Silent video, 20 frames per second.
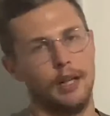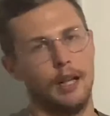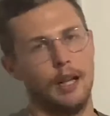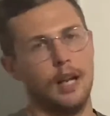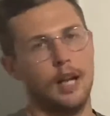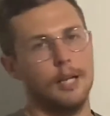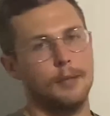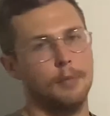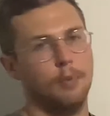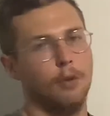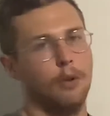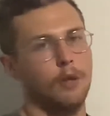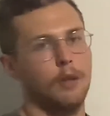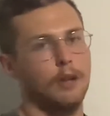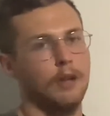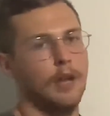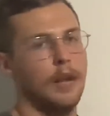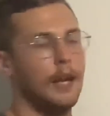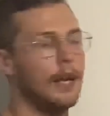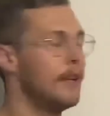the last block
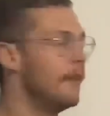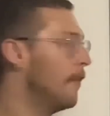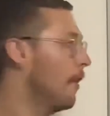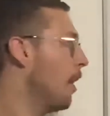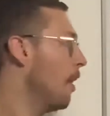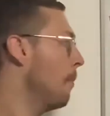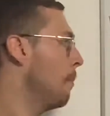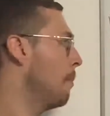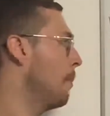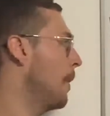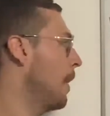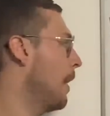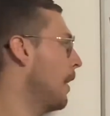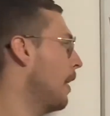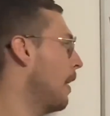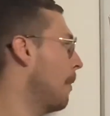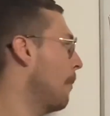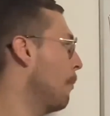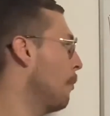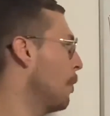either,
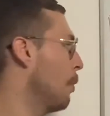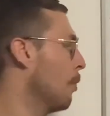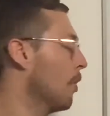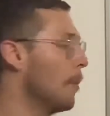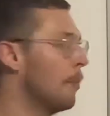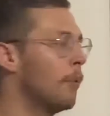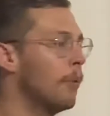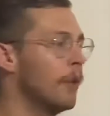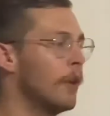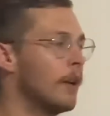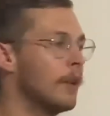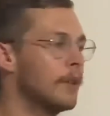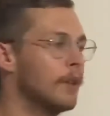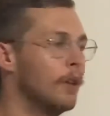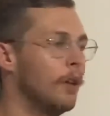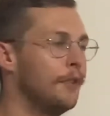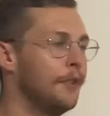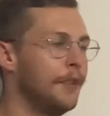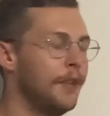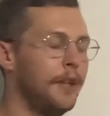but we want to put
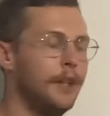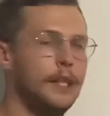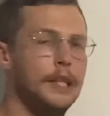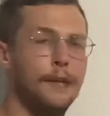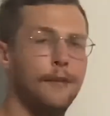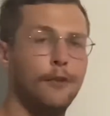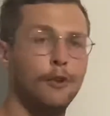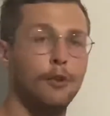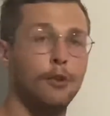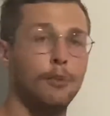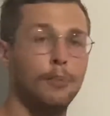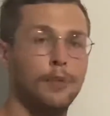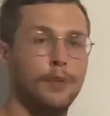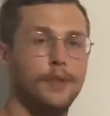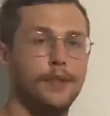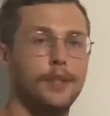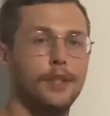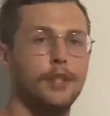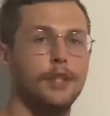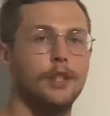ourselves in difficult
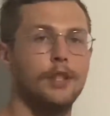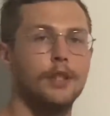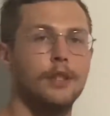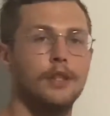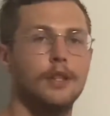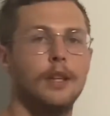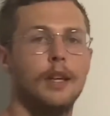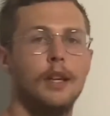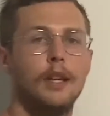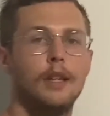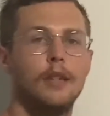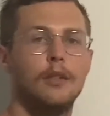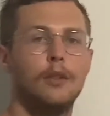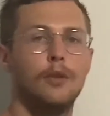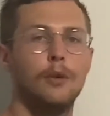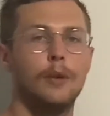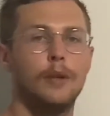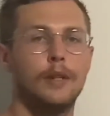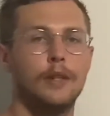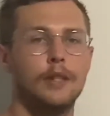positions
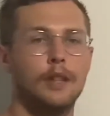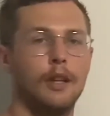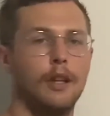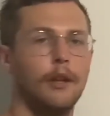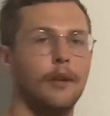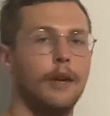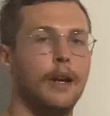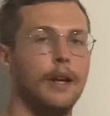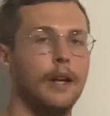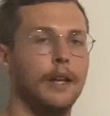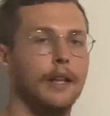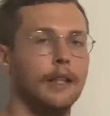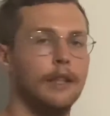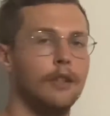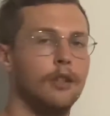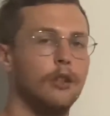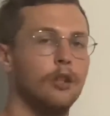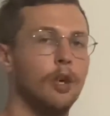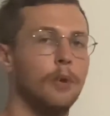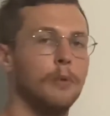to accelerate and get
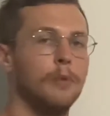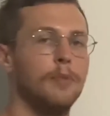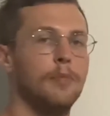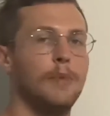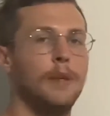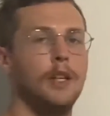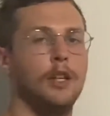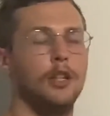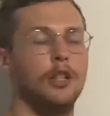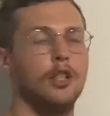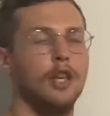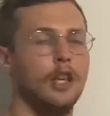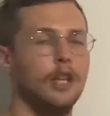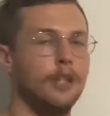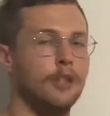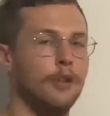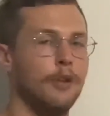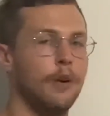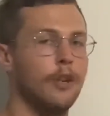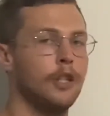to top speed and
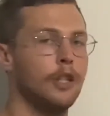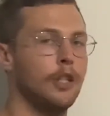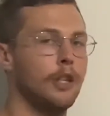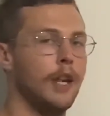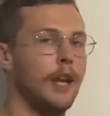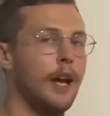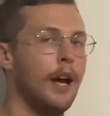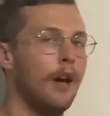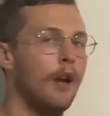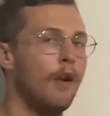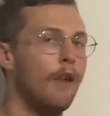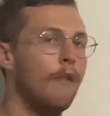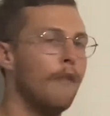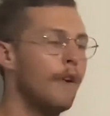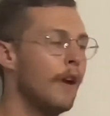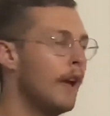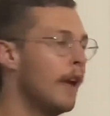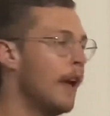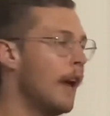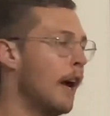change direction out of,
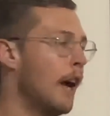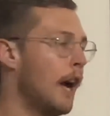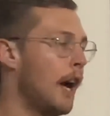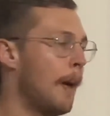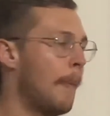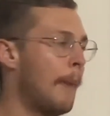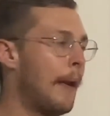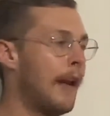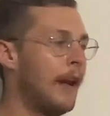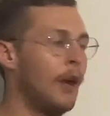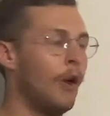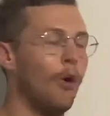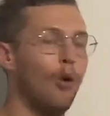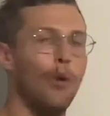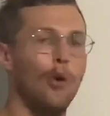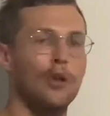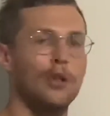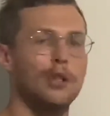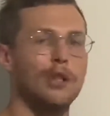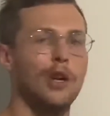and
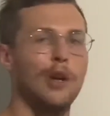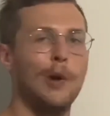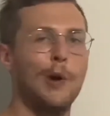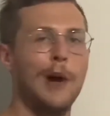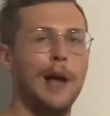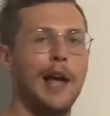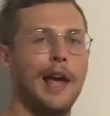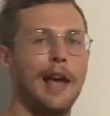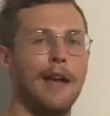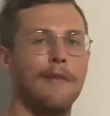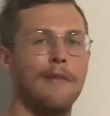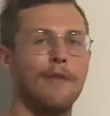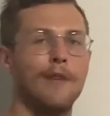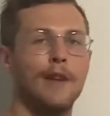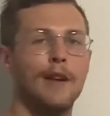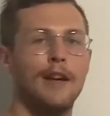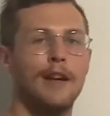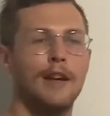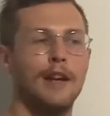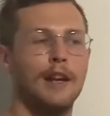also have
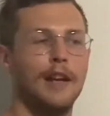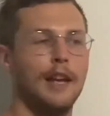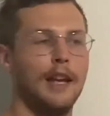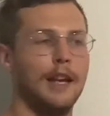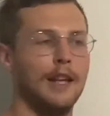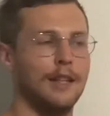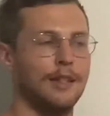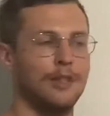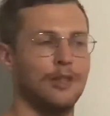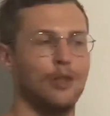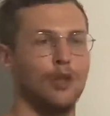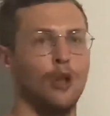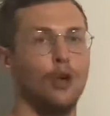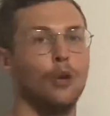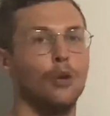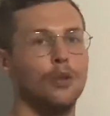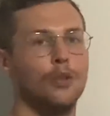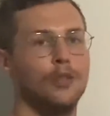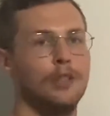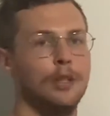
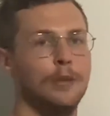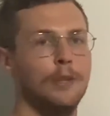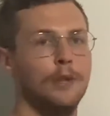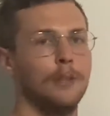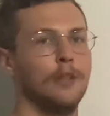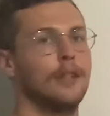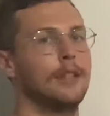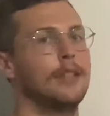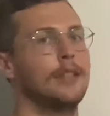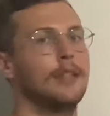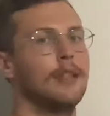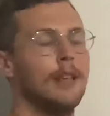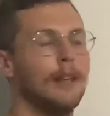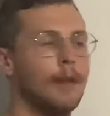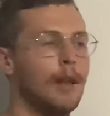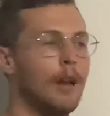external stimulus